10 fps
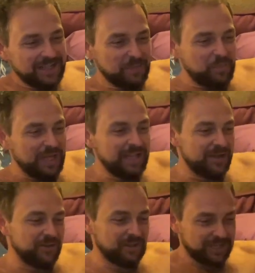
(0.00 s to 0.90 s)

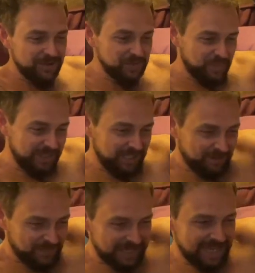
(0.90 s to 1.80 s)
pillow that goes
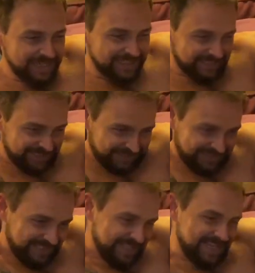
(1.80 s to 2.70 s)
beneath my legs.
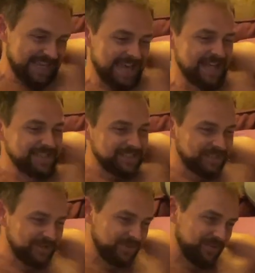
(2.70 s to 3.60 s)
And
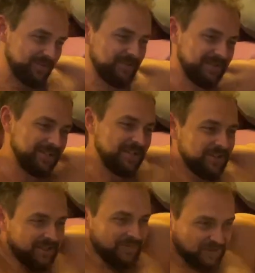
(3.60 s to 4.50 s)
so
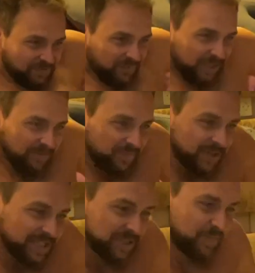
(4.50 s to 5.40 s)
you have to forgive
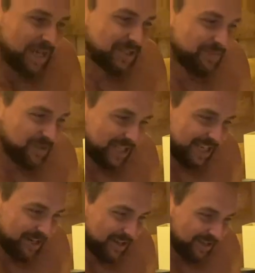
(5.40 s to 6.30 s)
my spasms.
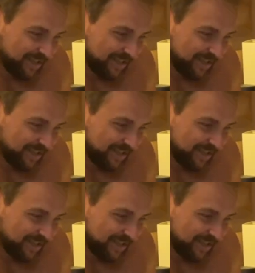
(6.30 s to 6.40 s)
They are